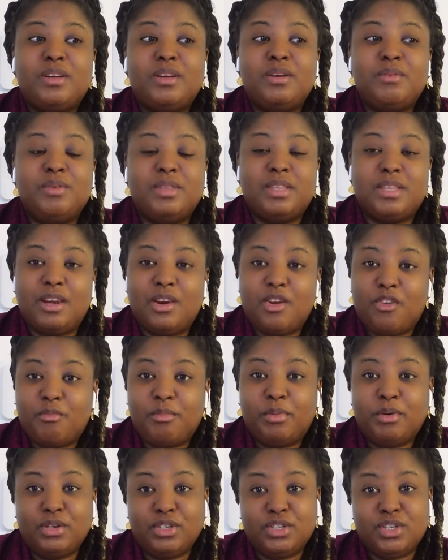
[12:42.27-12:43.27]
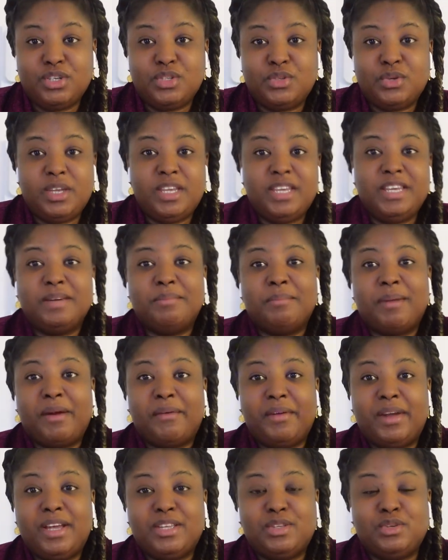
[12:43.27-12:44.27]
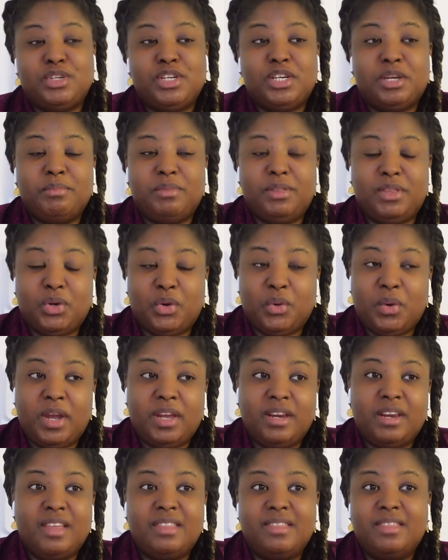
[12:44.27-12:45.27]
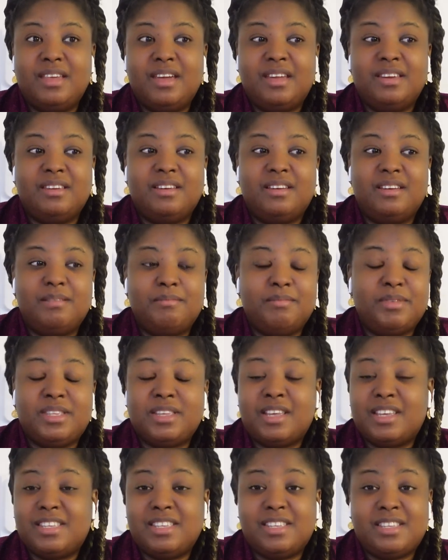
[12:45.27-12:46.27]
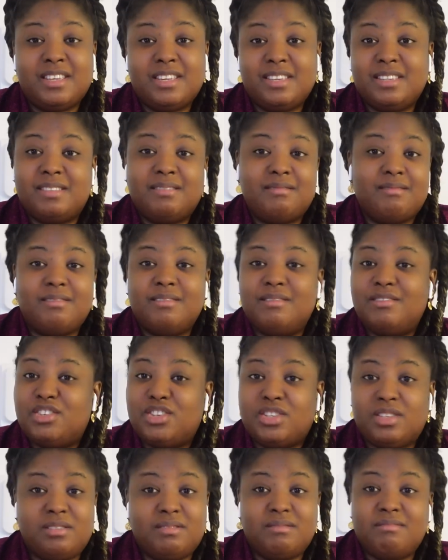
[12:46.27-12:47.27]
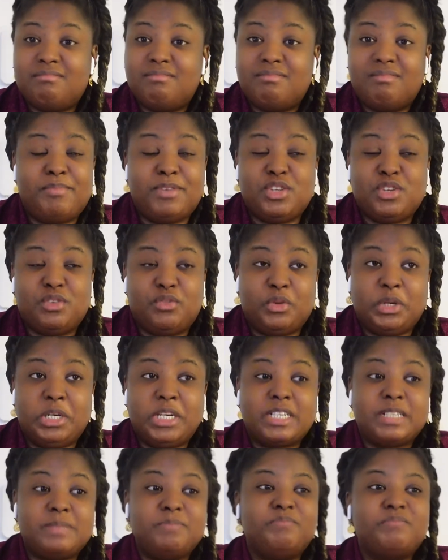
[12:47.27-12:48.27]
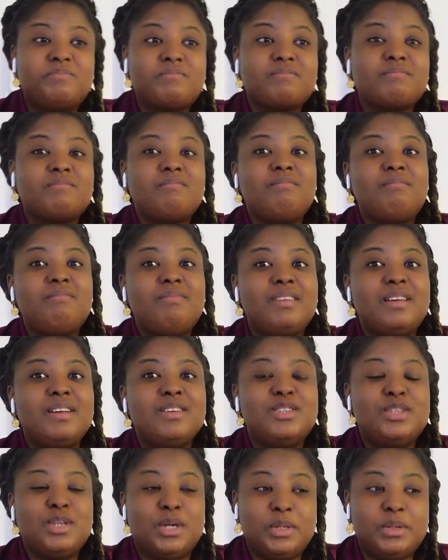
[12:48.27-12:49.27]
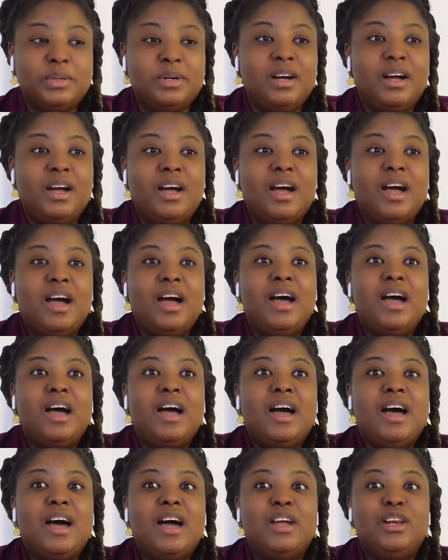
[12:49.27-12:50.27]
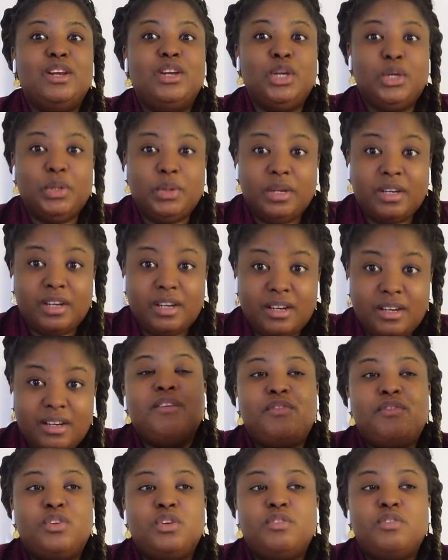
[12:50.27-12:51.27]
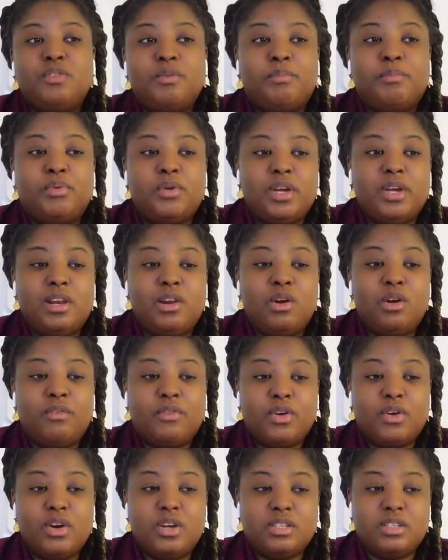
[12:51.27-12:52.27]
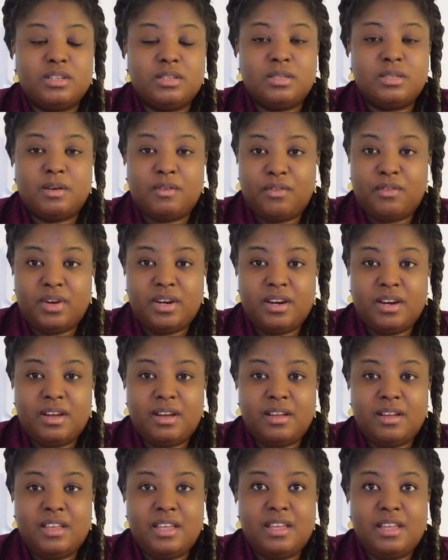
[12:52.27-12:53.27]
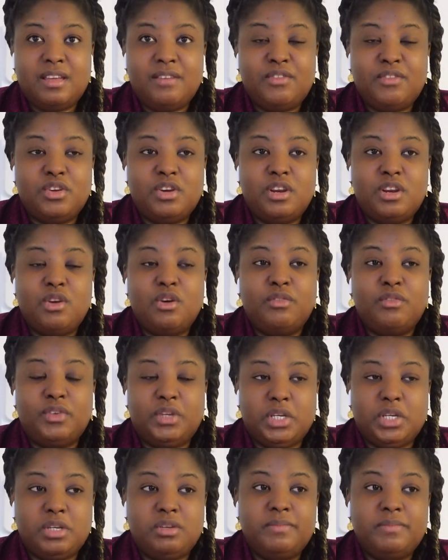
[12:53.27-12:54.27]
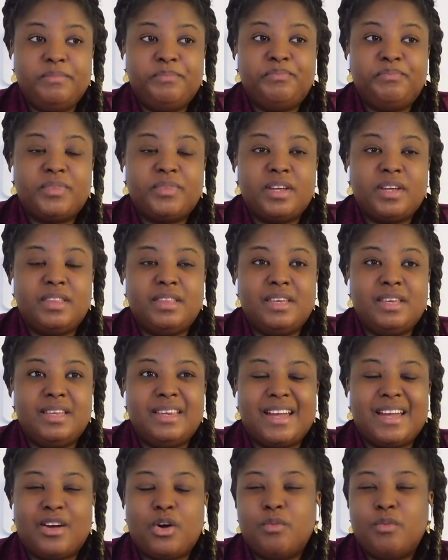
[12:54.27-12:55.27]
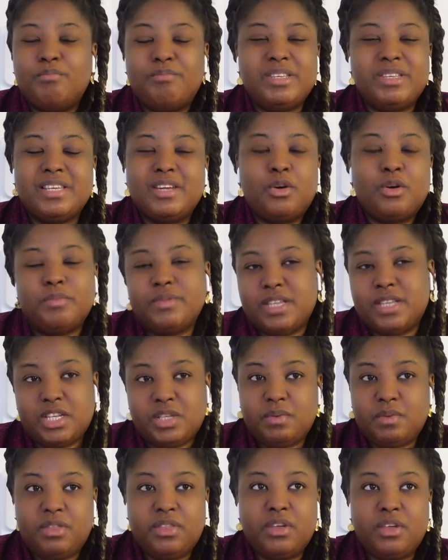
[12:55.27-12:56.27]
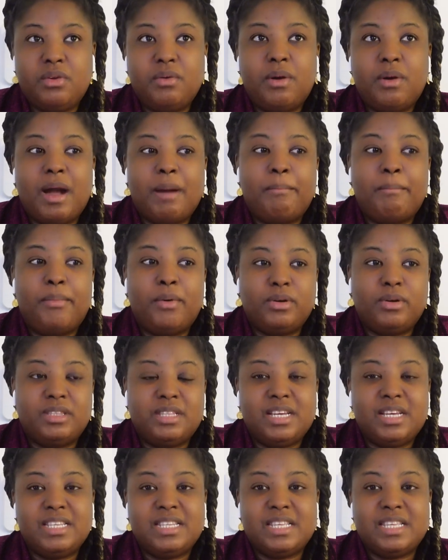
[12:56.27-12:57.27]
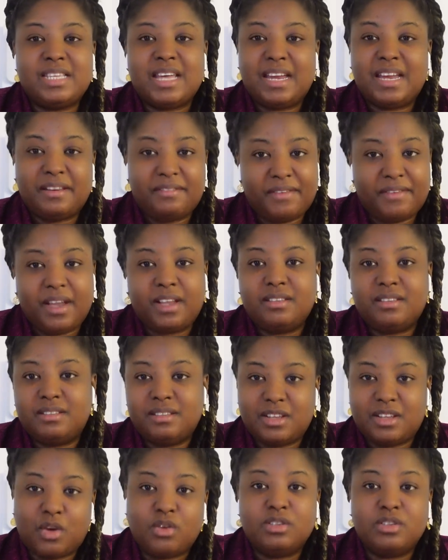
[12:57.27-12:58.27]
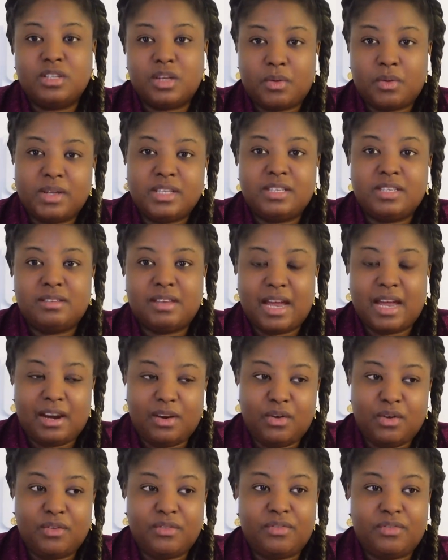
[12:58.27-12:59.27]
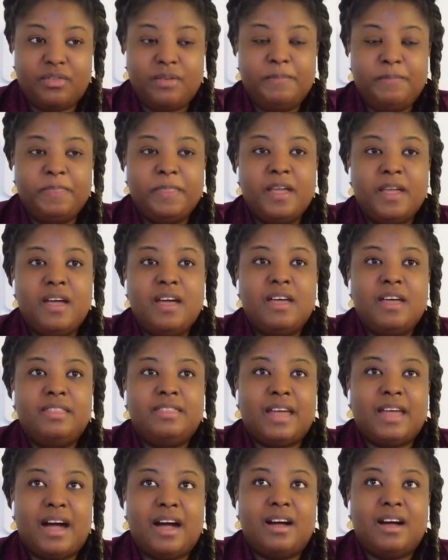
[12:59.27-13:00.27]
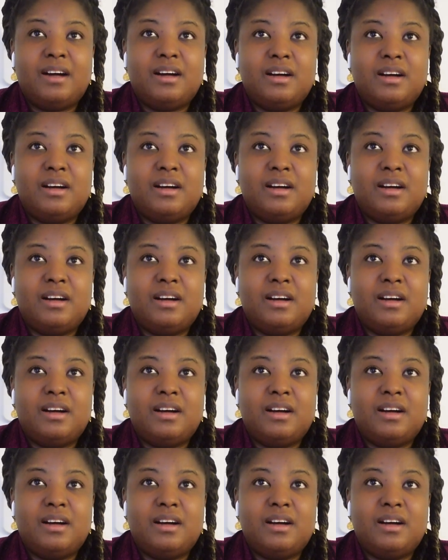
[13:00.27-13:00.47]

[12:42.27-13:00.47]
with the love potion so he can marry her so she can be the queen. And then basically her sister's just piece of work. So Luke, even though you put a love curse on someone, even though they love you, they like basically obsessed with you, but there is a side effect, the consequence to that love, that